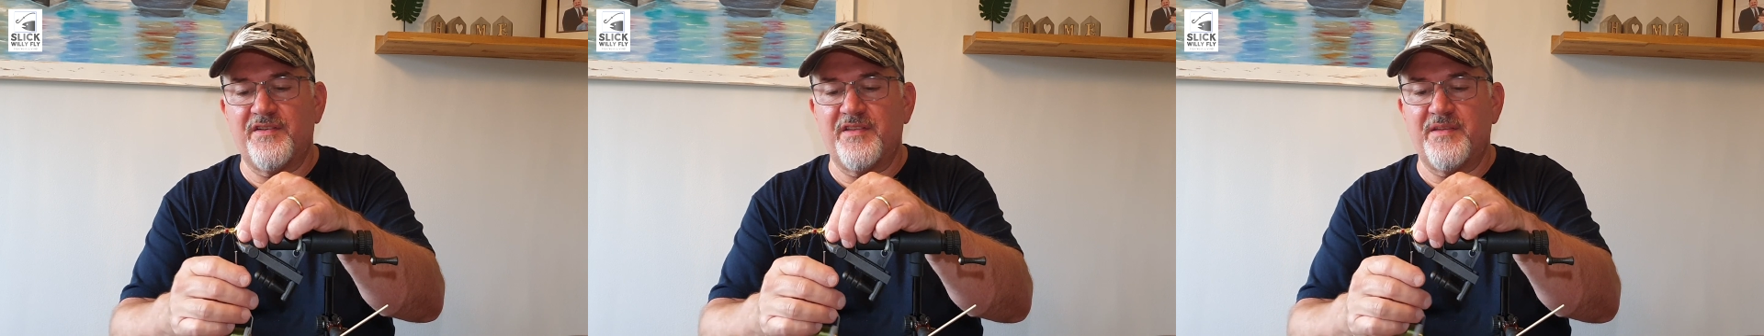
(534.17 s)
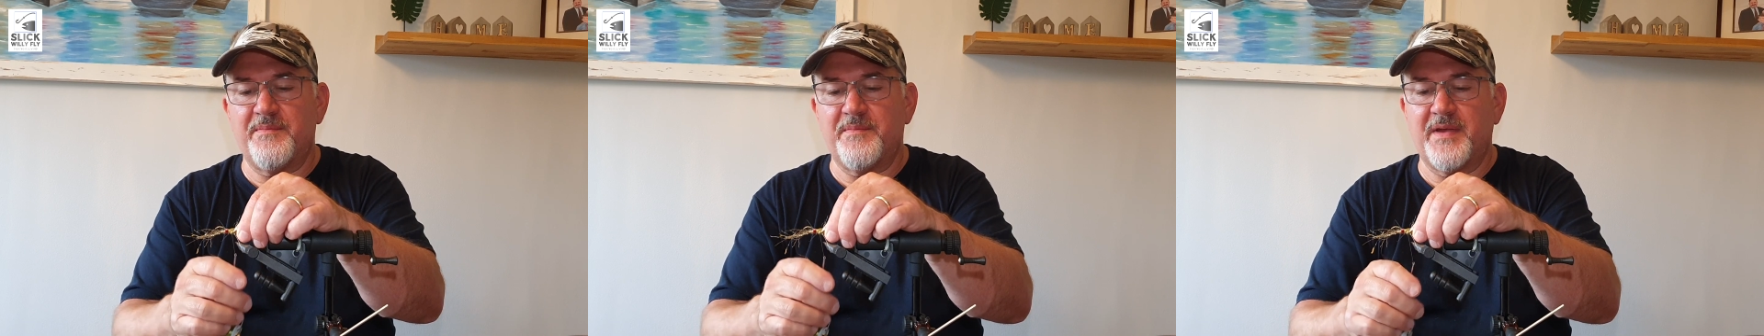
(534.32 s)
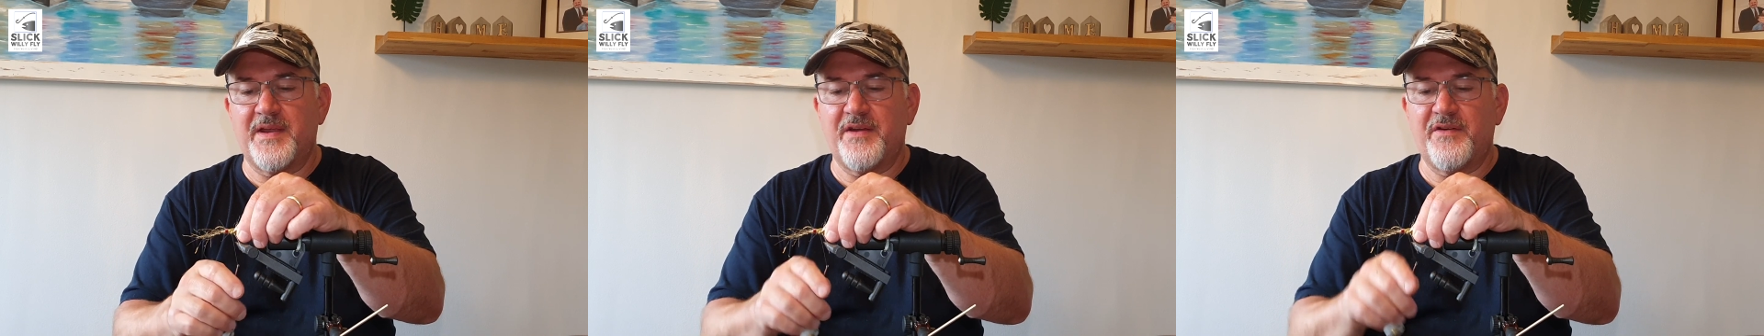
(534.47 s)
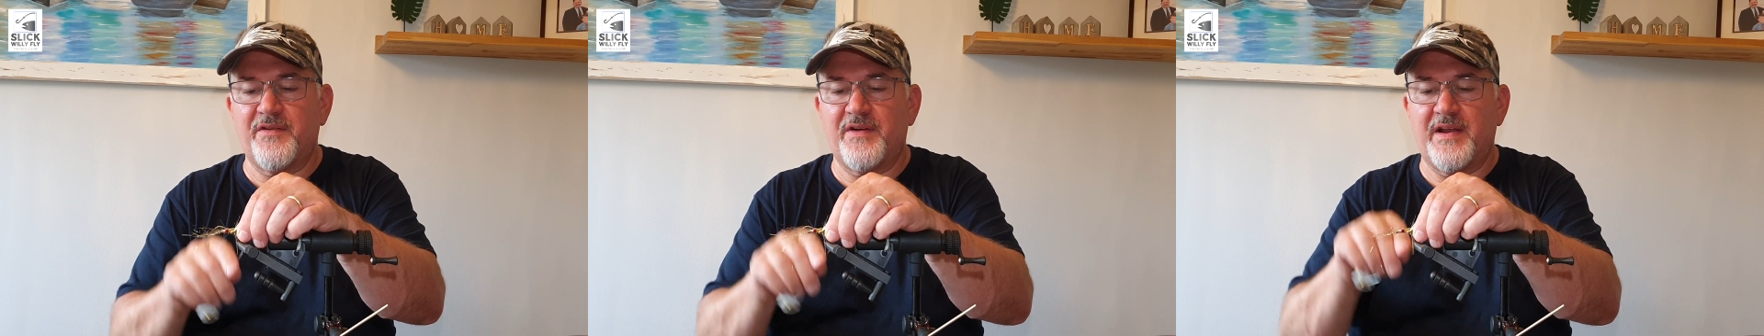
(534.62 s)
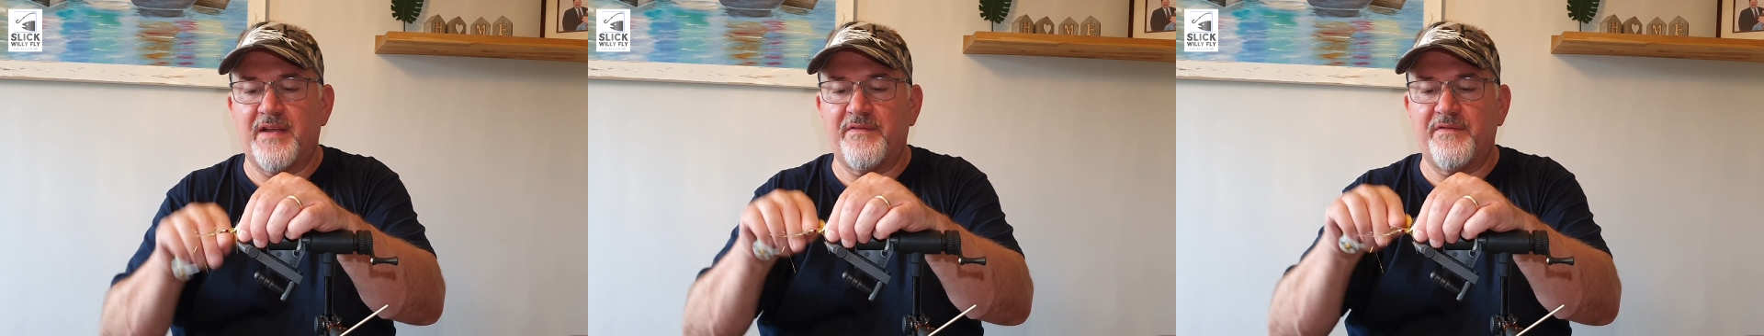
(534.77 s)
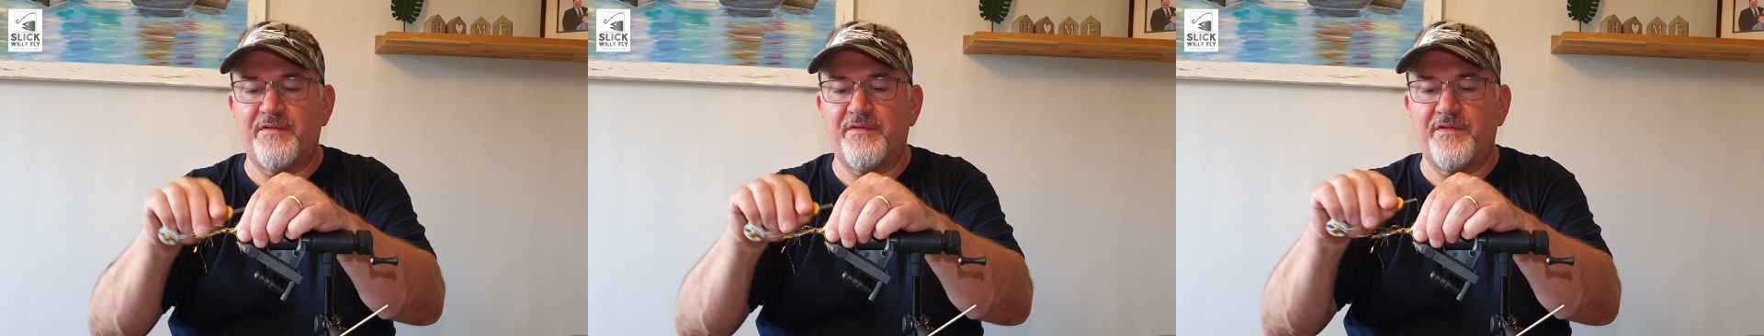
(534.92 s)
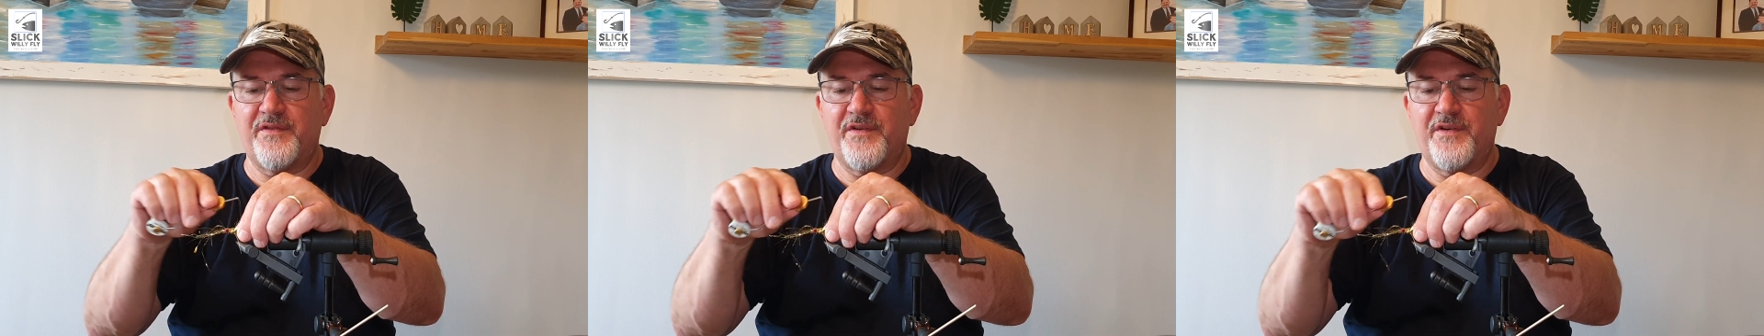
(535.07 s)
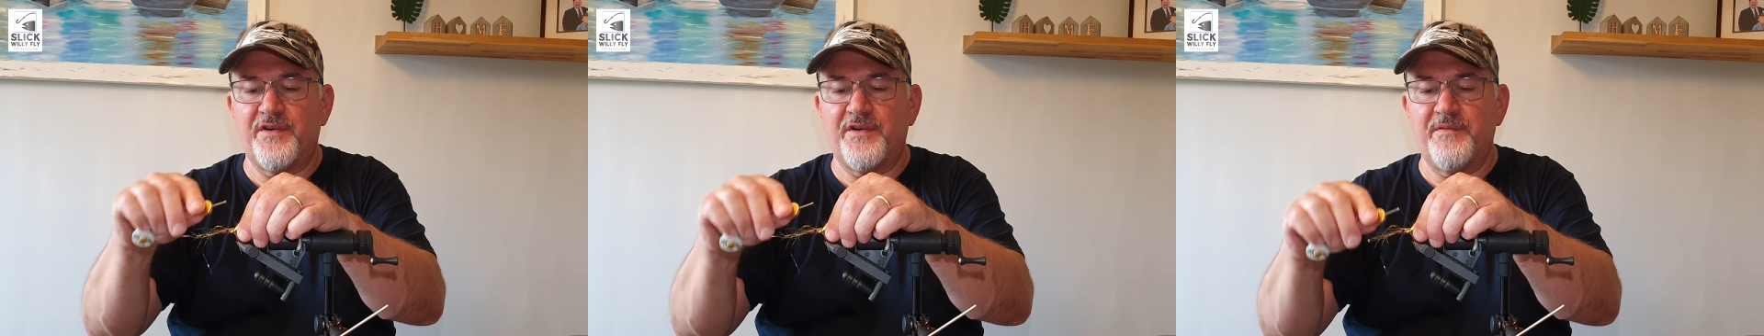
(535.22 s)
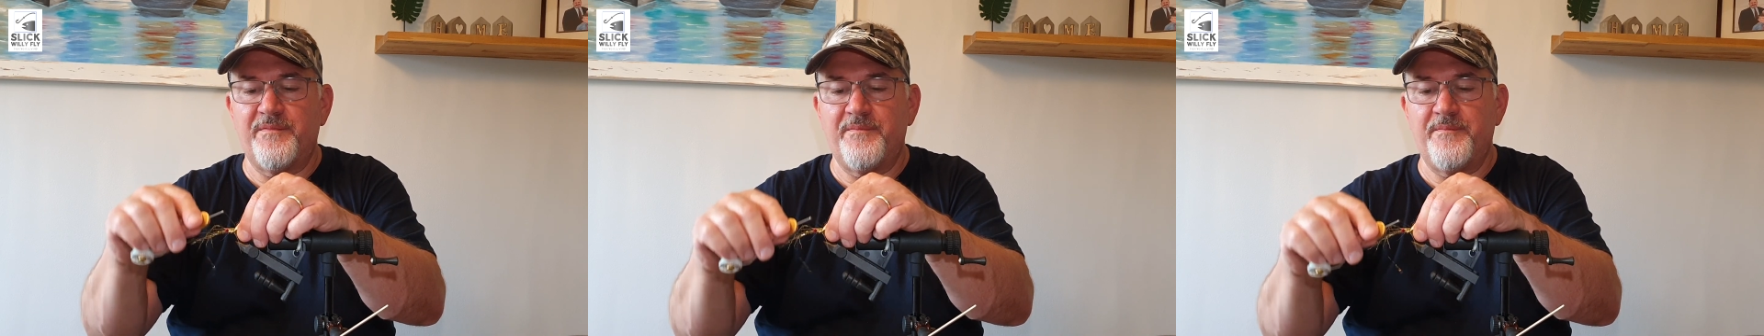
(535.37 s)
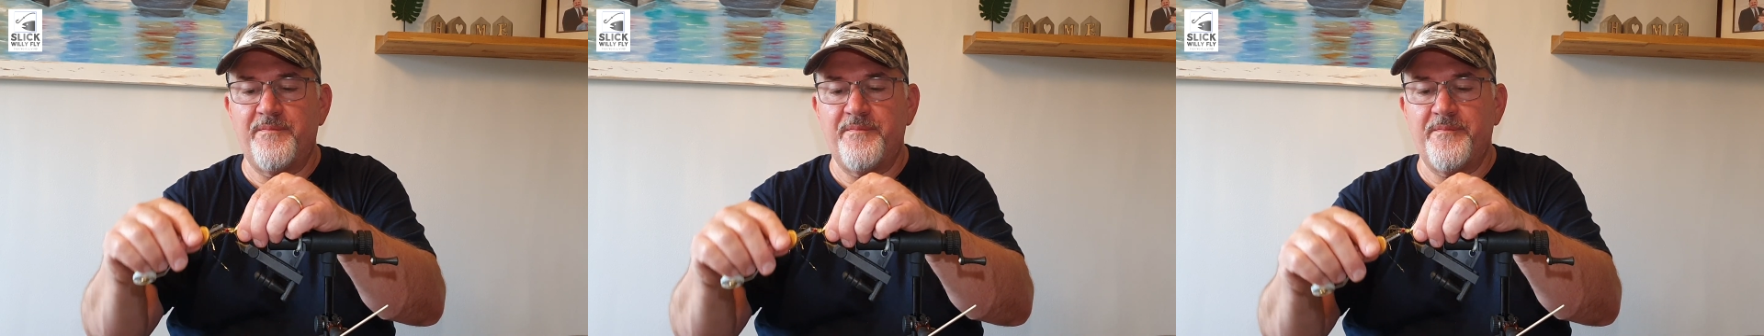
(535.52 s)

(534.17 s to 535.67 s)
than my craft fur.